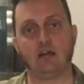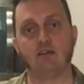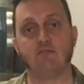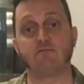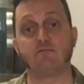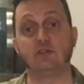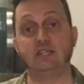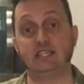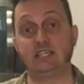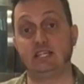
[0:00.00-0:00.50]

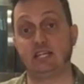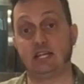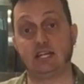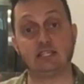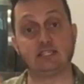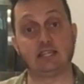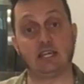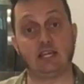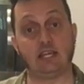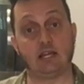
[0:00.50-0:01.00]
freezing it
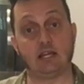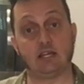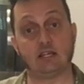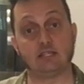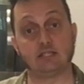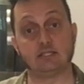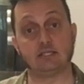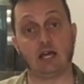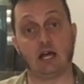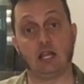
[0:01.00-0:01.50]
as a
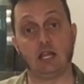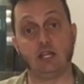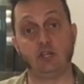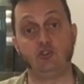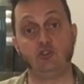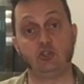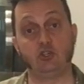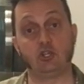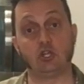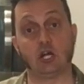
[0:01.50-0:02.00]
solid
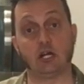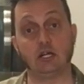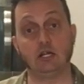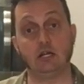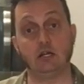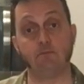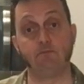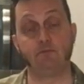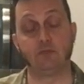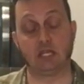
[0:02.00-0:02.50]
chunk
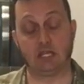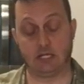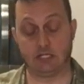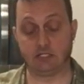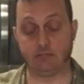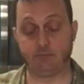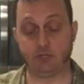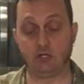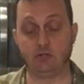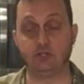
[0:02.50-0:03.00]
as
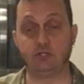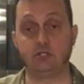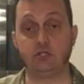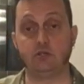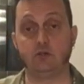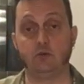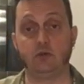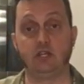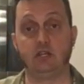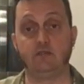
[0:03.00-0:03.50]
opposed to
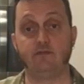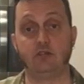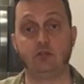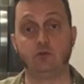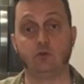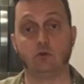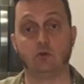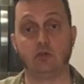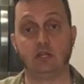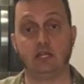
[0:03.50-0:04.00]

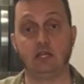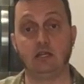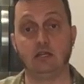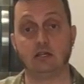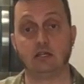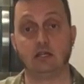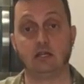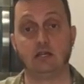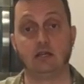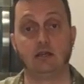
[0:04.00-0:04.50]
individually
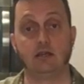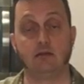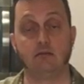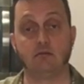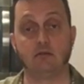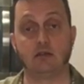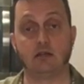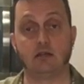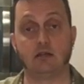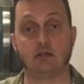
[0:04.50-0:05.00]

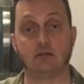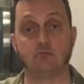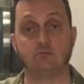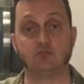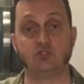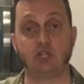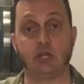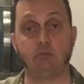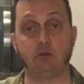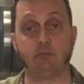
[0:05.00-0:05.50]

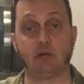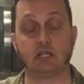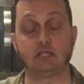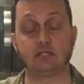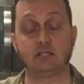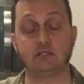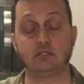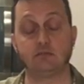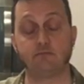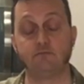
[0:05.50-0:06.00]
shaped
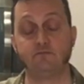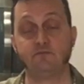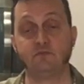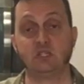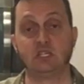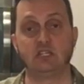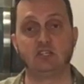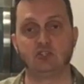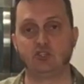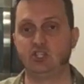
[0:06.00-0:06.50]
pastas,
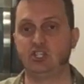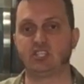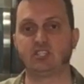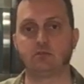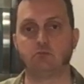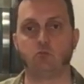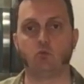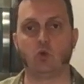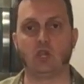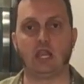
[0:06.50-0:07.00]
just
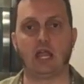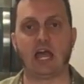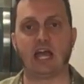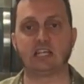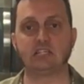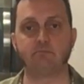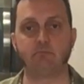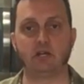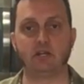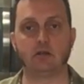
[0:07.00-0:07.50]
will
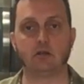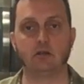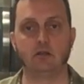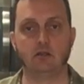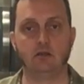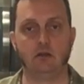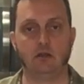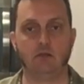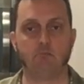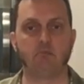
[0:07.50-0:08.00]
last better.
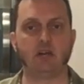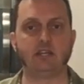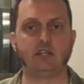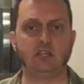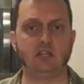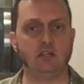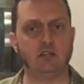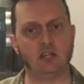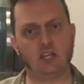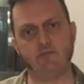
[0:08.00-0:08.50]

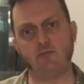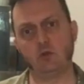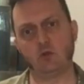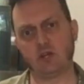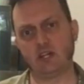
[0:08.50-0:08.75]
But if you're